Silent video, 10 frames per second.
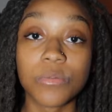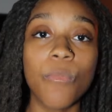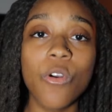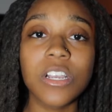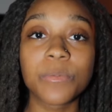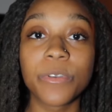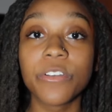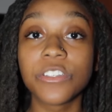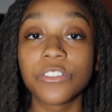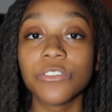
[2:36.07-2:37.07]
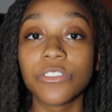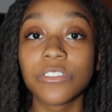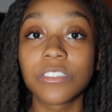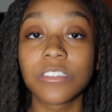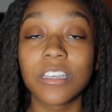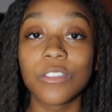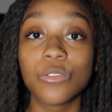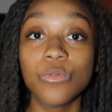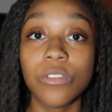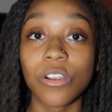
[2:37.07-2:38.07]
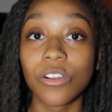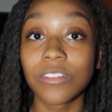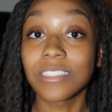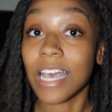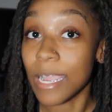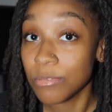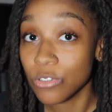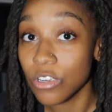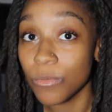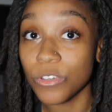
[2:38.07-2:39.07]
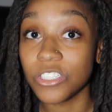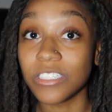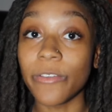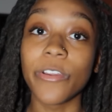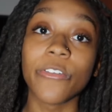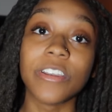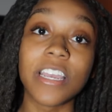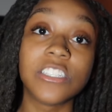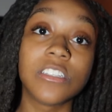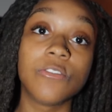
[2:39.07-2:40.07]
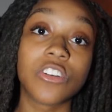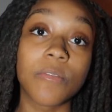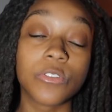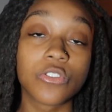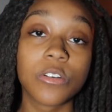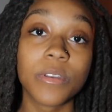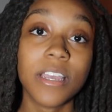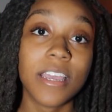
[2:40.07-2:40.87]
More experienced users tend to learn TypeScript, which is a variation of JavaScript.